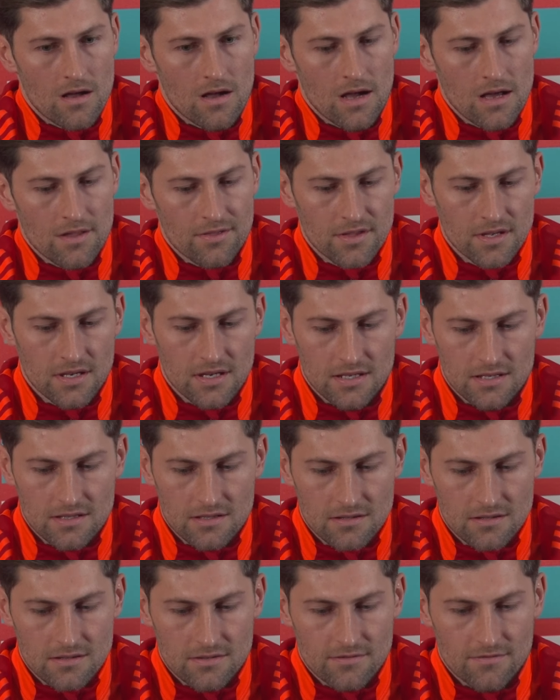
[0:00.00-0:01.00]
I think it,
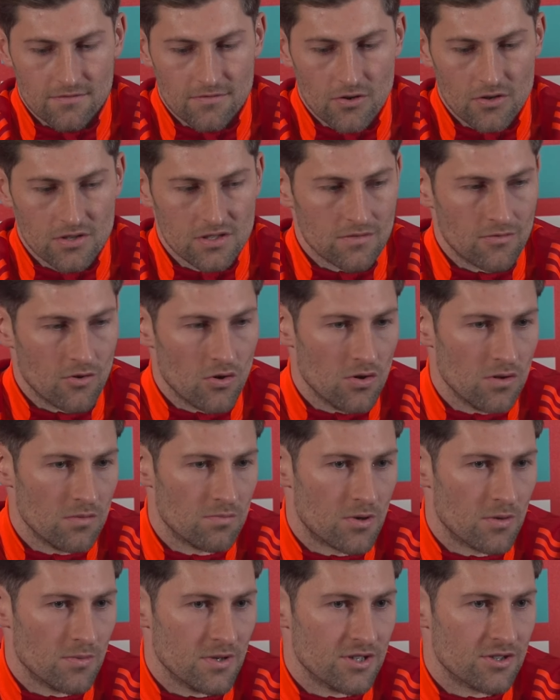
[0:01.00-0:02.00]
first of all,
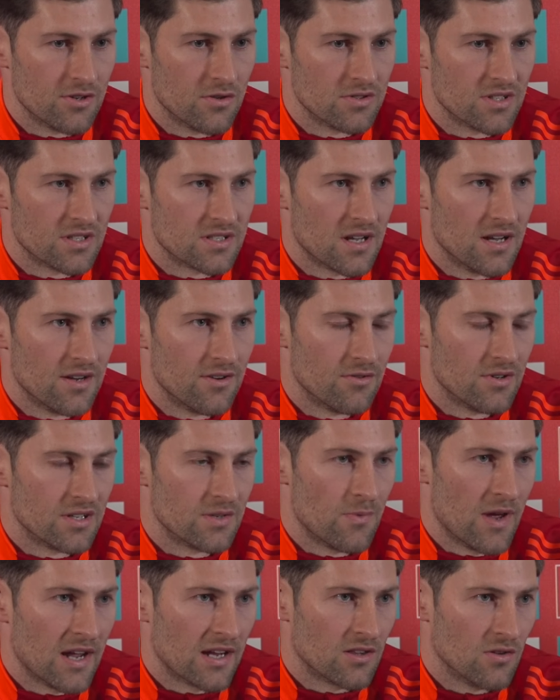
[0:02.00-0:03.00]
probably shows a sign of
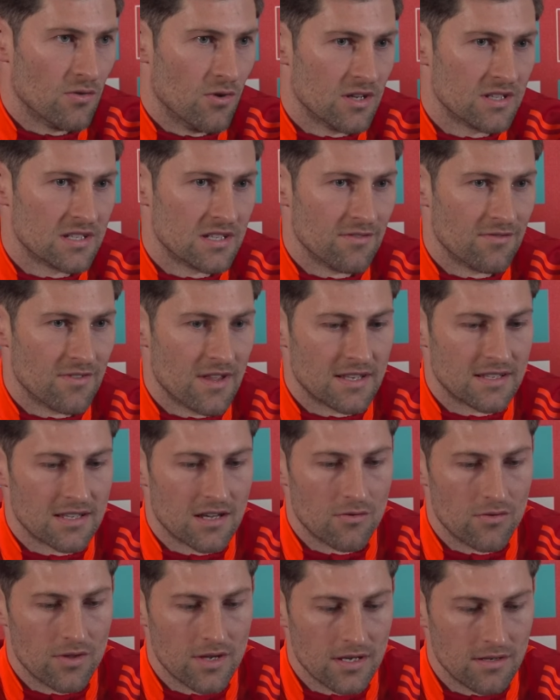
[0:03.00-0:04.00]
respect to us if that's
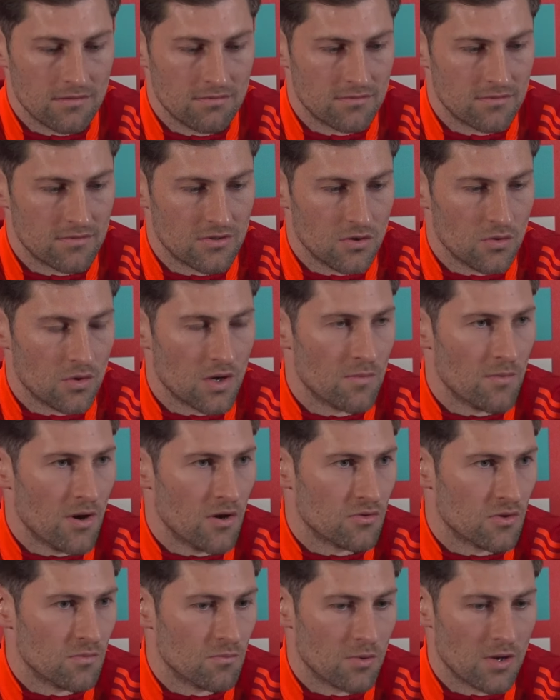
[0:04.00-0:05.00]
how they do come
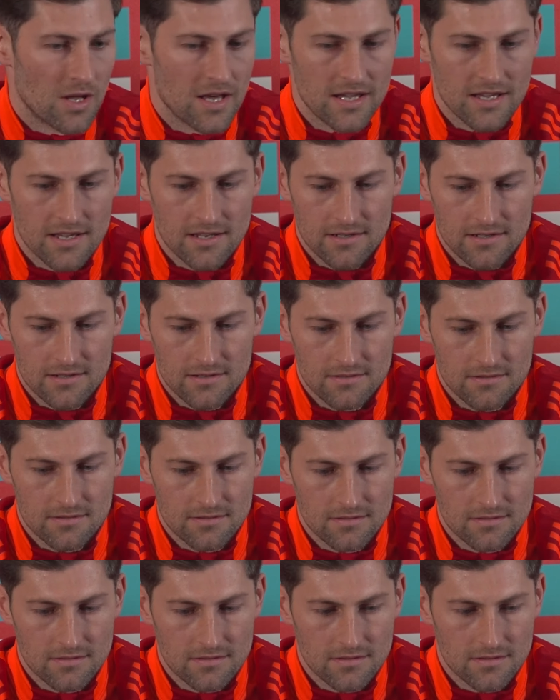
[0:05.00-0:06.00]
out and play,
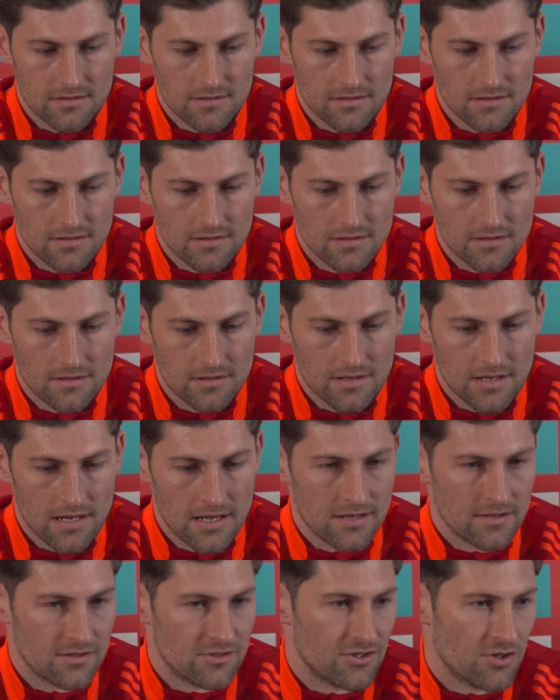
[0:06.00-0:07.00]

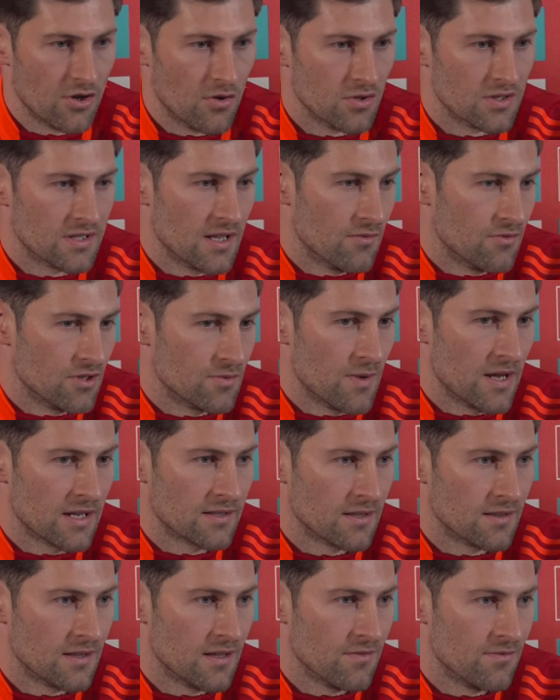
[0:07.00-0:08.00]
and show us that
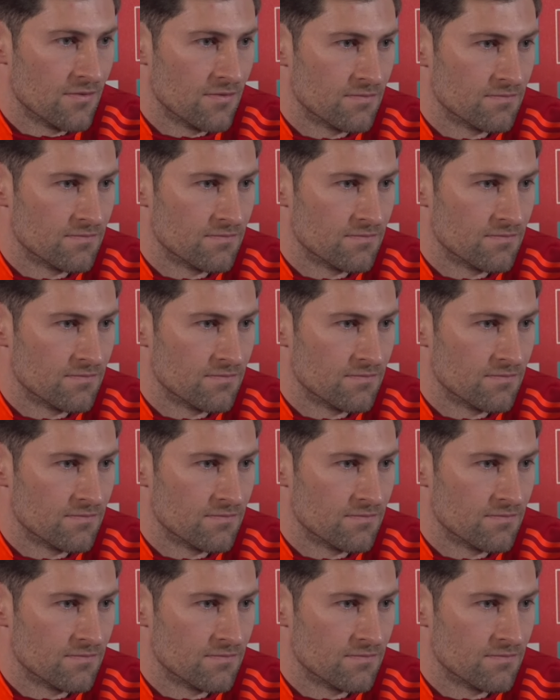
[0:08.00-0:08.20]
respect that they